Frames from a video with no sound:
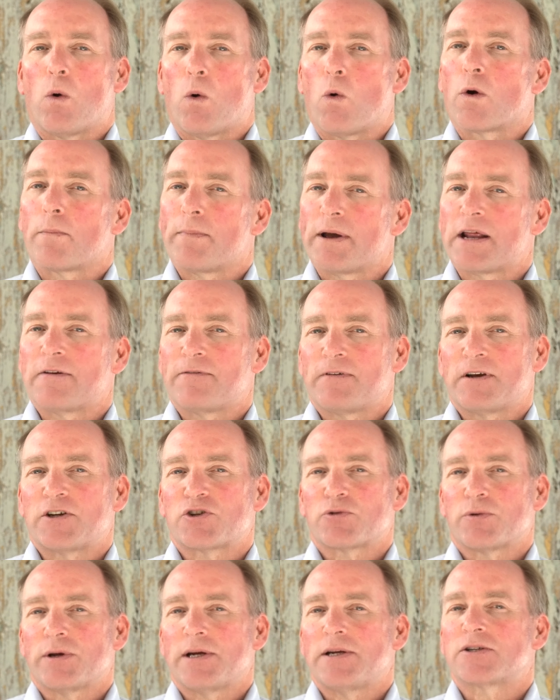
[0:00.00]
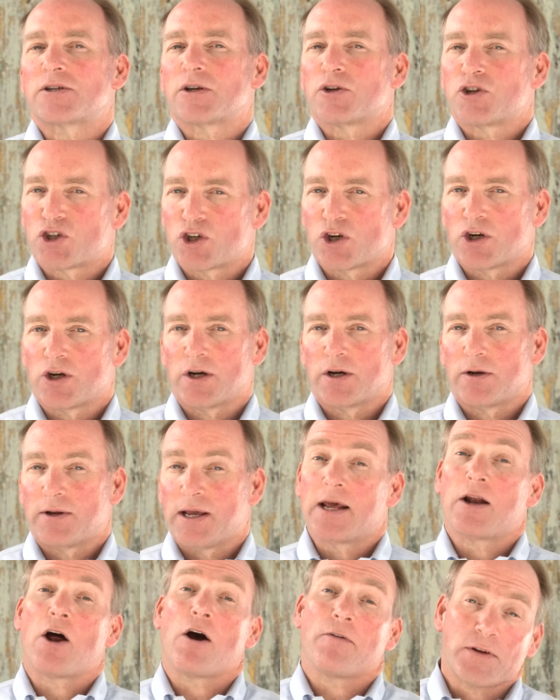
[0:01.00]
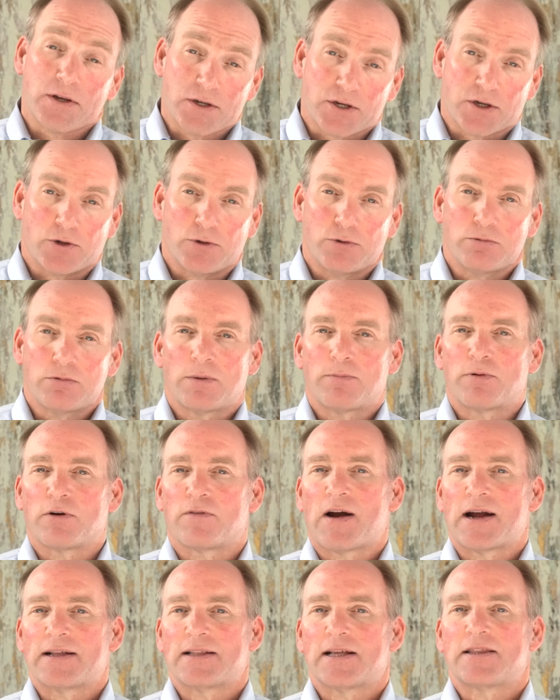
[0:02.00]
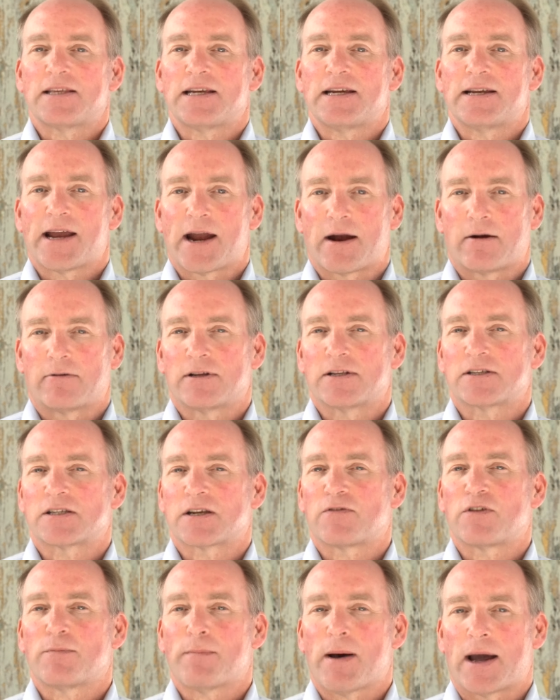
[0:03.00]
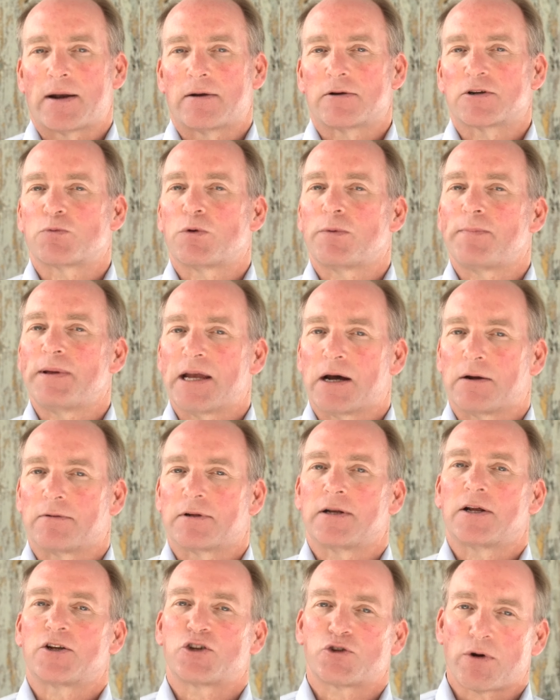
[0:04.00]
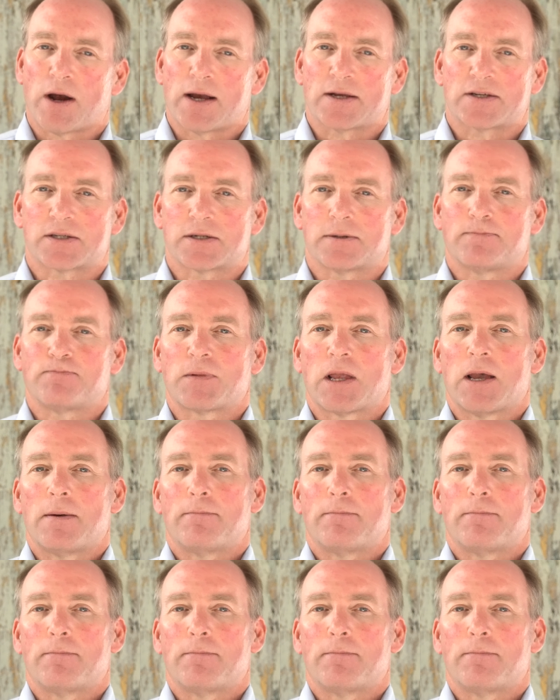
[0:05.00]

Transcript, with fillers: or beneficiaries should, and often do, provide that the inheritance of the minors would be held in a trust